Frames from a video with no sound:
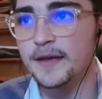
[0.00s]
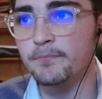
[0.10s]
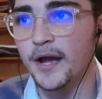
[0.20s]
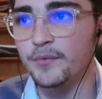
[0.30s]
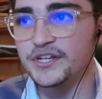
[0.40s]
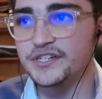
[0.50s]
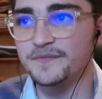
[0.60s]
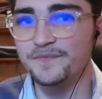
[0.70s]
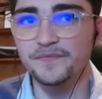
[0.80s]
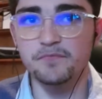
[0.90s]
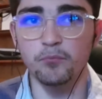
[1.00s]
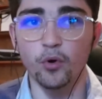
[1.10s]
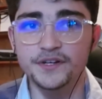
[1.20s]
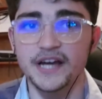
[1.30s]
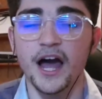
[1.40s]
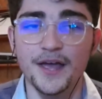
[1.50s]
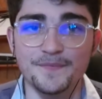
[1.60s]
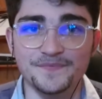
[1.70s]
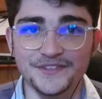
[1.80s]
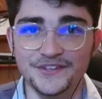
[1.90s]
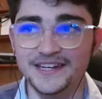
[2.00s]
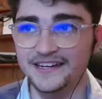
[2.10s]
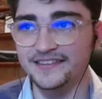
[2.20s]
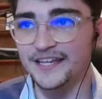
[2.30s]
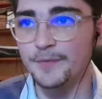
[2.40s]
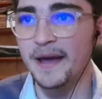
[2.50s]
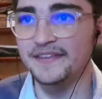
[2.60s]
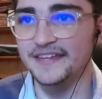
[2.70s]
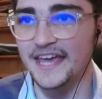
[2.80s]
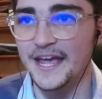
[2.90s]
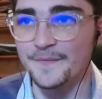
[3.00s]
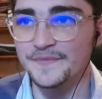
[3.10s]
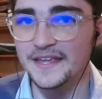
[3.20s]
by which more time you need to think about the game.